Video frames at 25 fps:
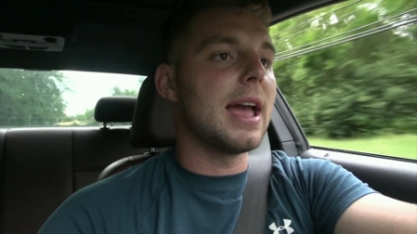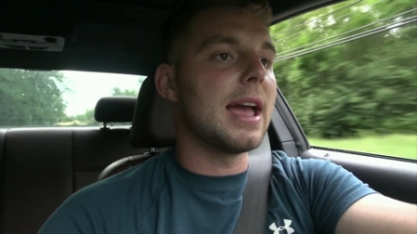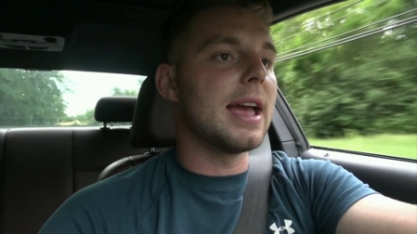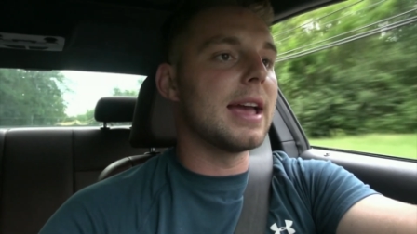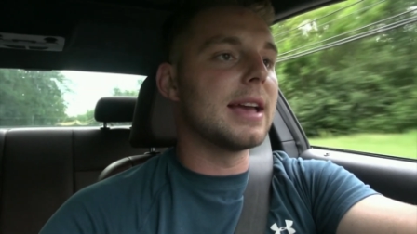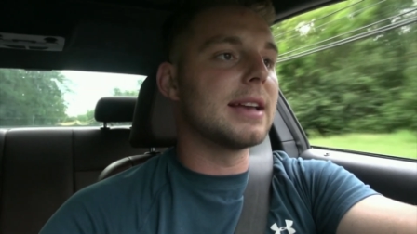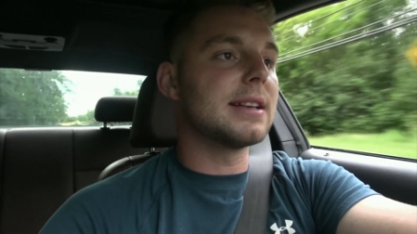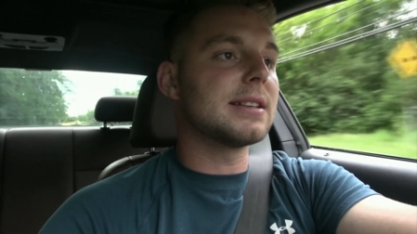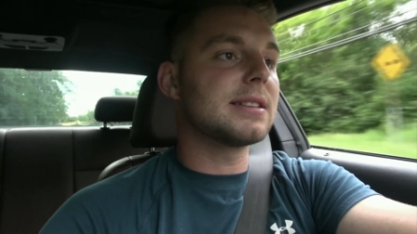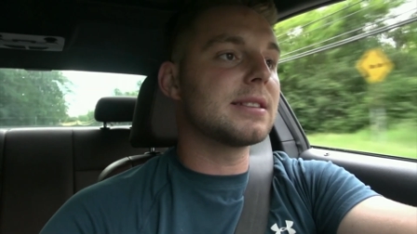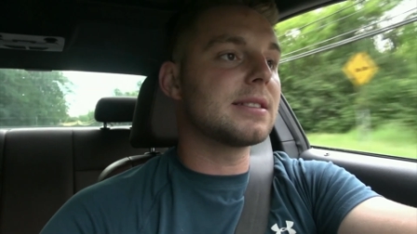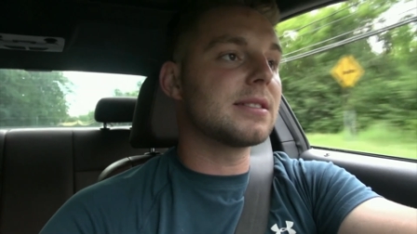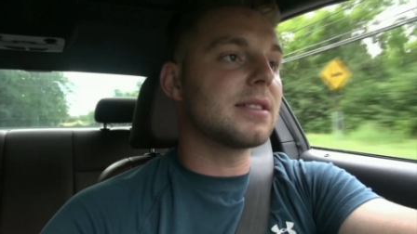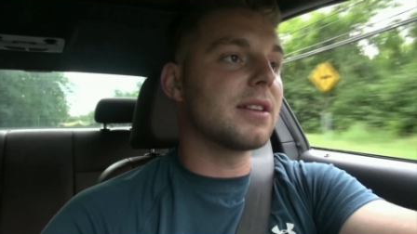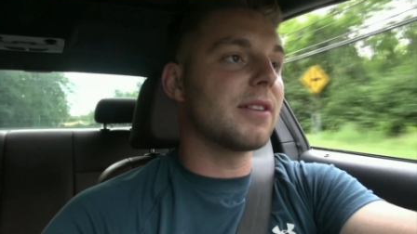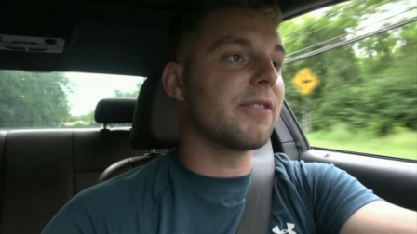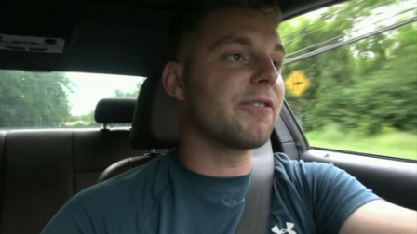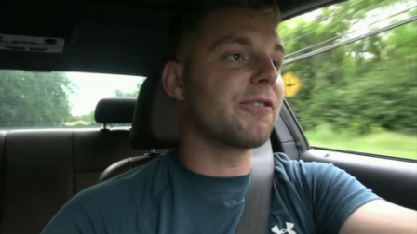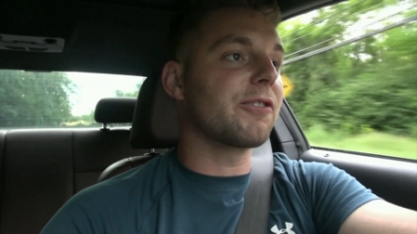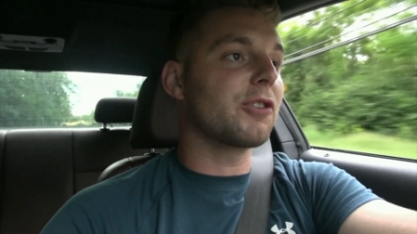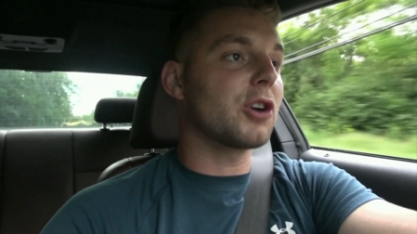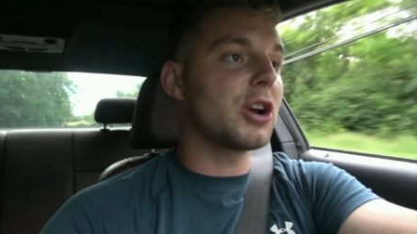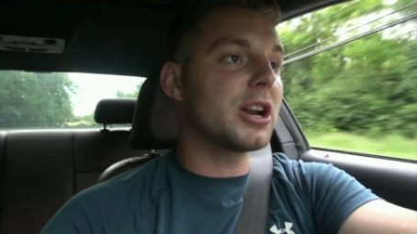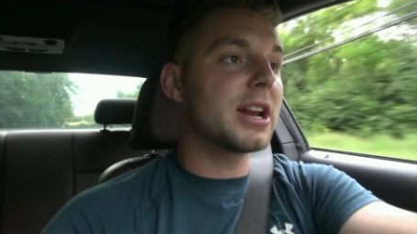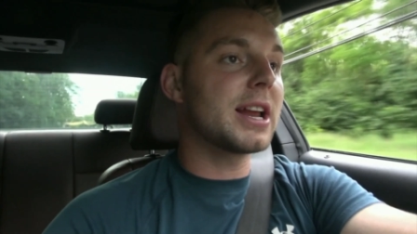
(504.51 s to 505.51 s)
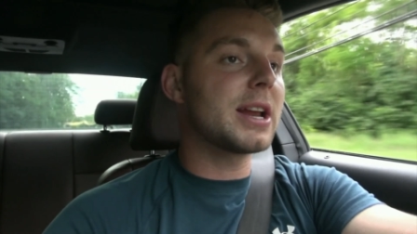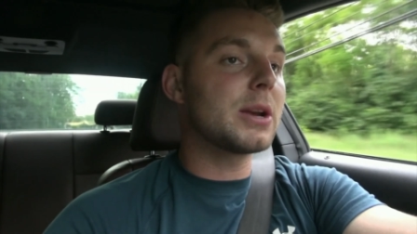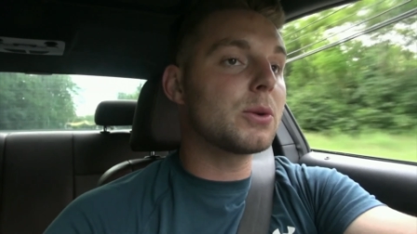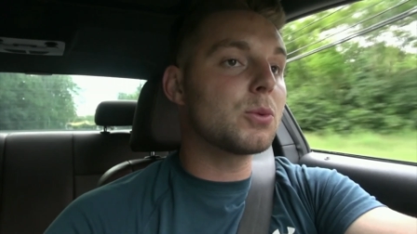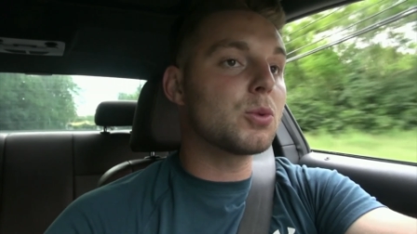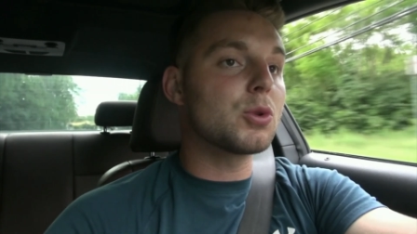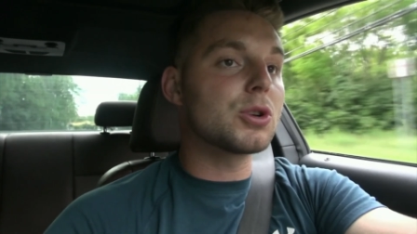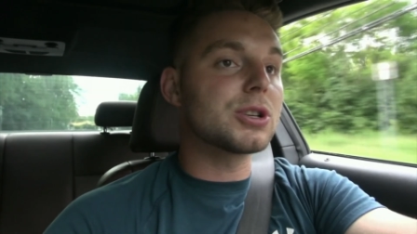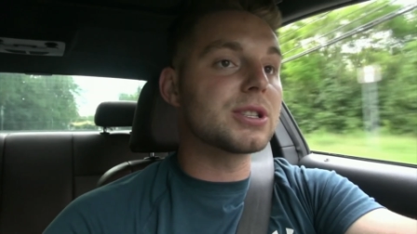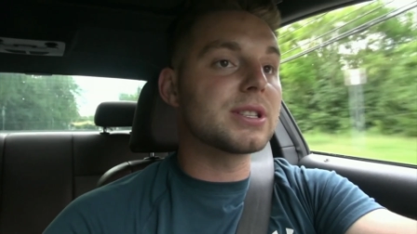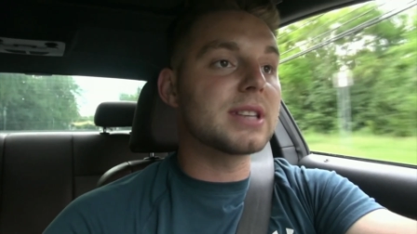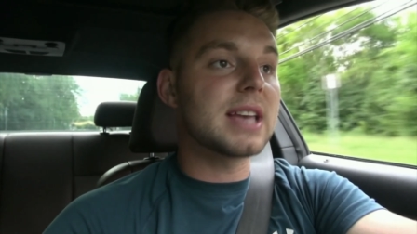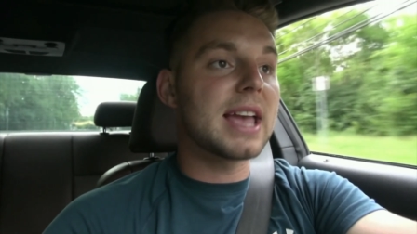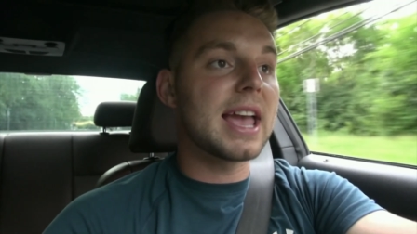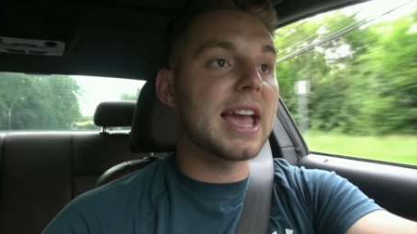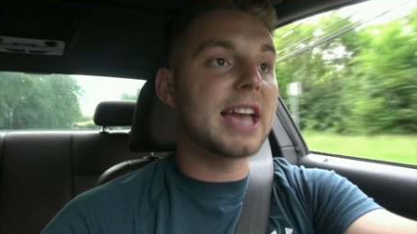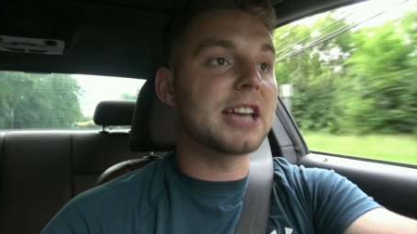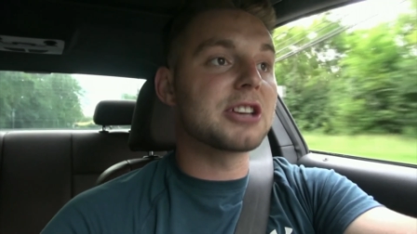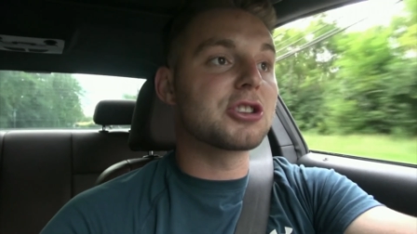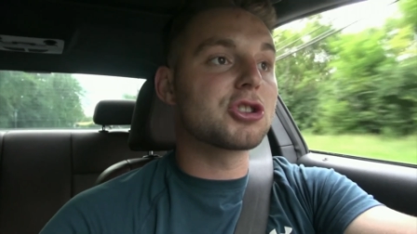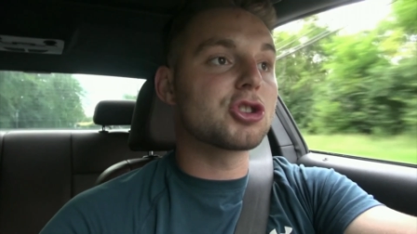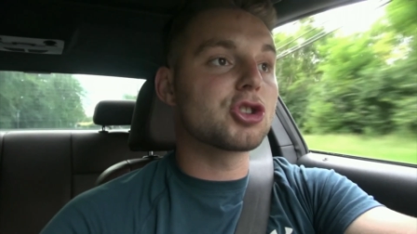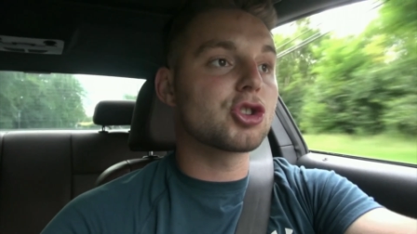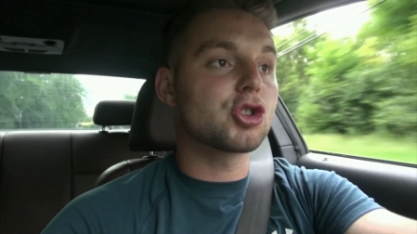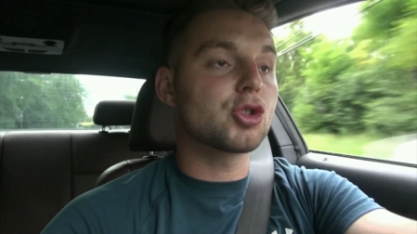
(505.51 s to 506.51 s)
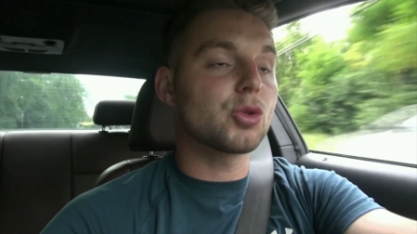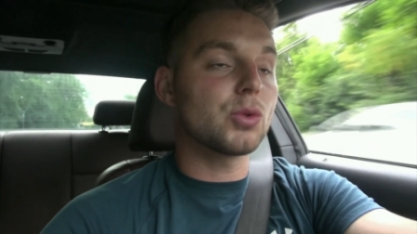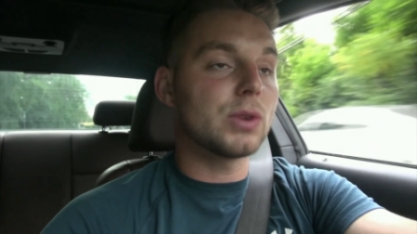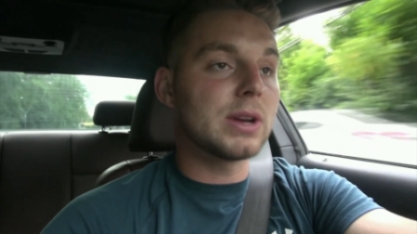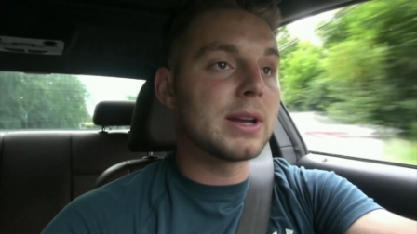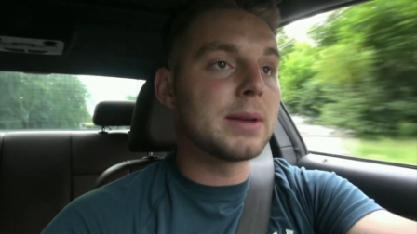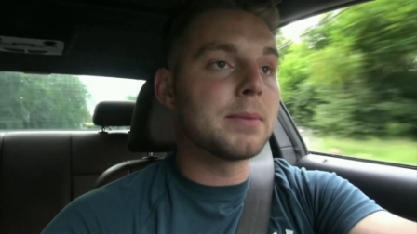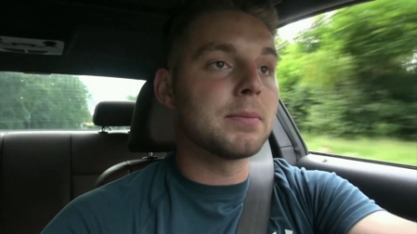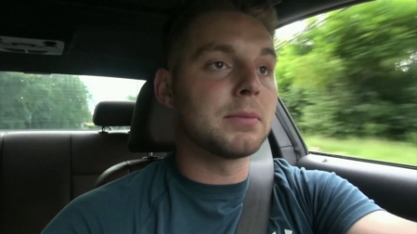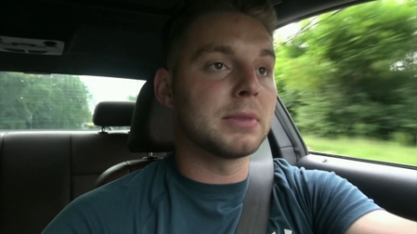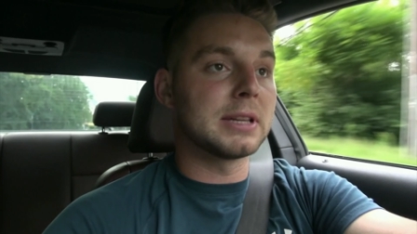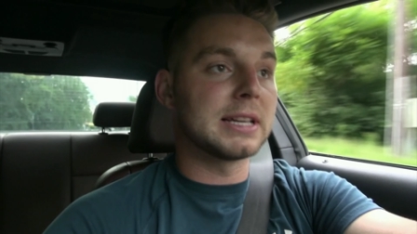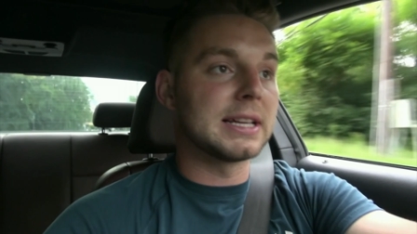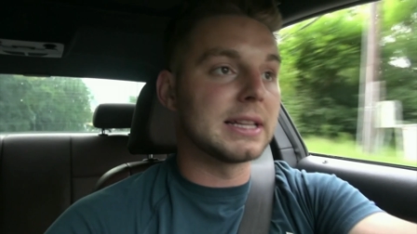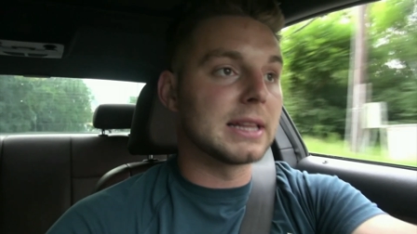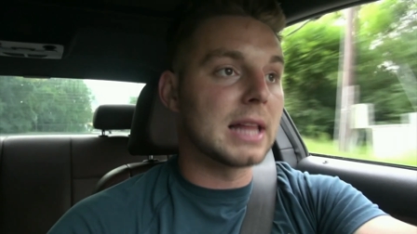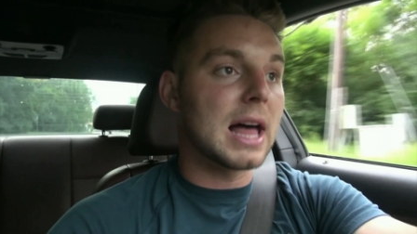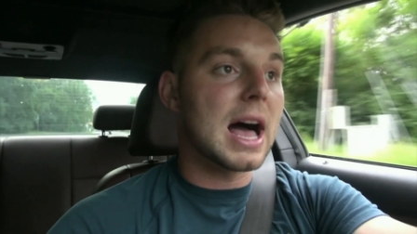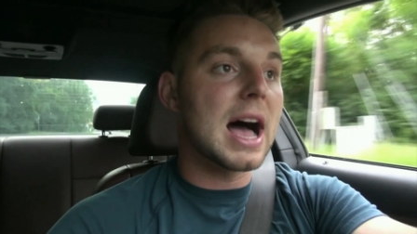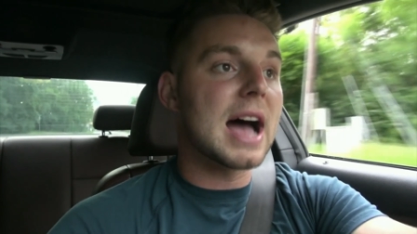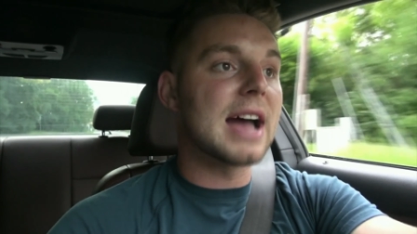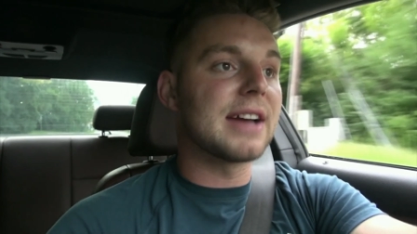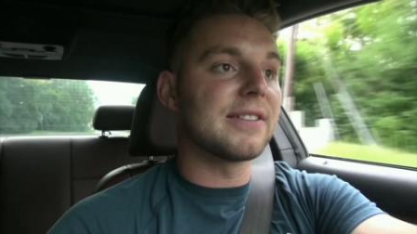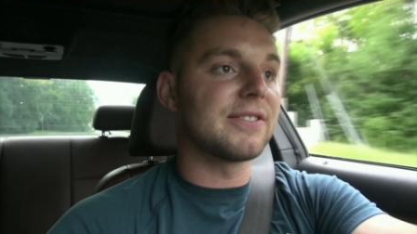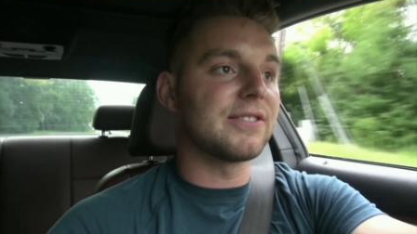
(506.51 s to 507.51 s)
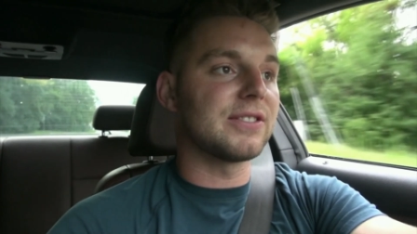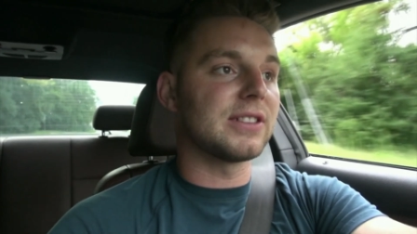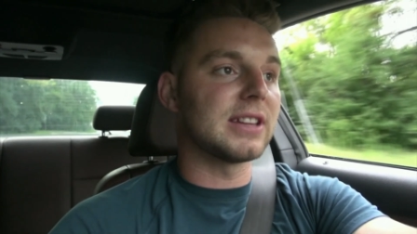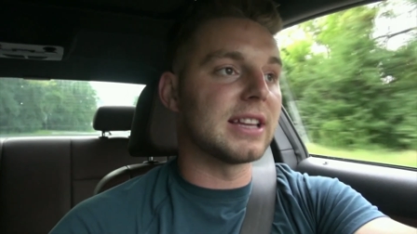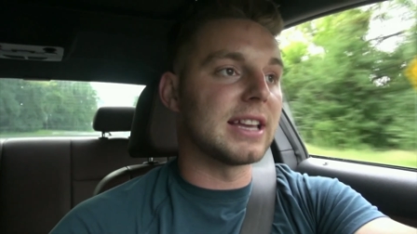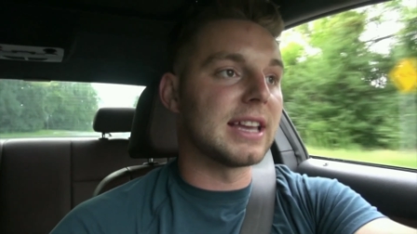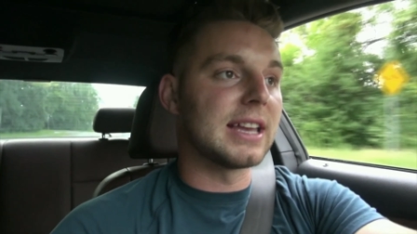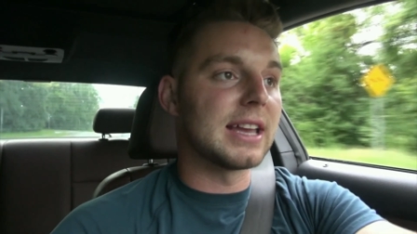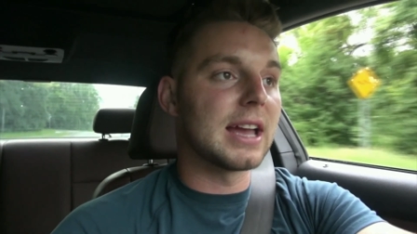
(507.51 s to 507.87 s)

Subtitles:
is the front end was extremely lively.